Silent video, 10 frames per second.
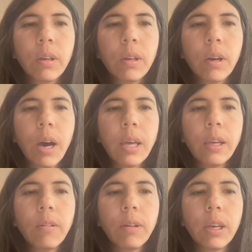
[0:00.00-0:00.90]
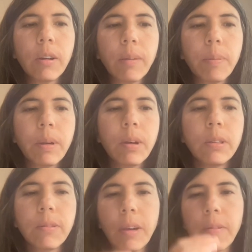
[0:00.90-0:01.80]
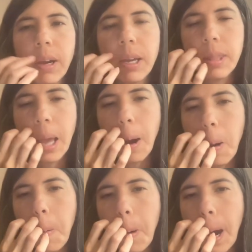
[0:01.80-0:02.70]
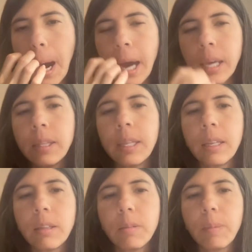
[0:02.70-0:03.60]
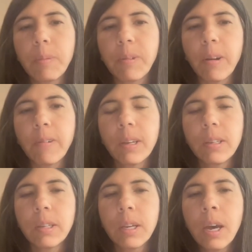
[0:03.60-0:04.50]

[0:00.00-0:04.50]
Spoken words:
I go here because right now I need to make progress.